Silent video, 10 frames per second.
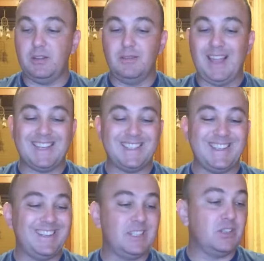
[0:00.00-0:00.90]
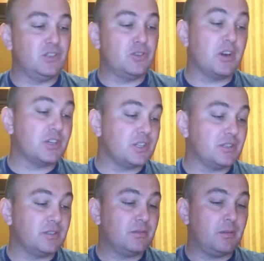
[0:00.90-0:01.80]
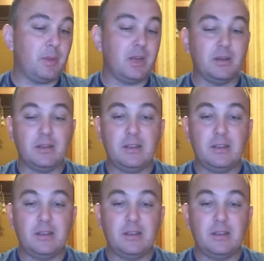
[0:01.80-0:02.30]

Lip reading: Last thing is instructions. I mean,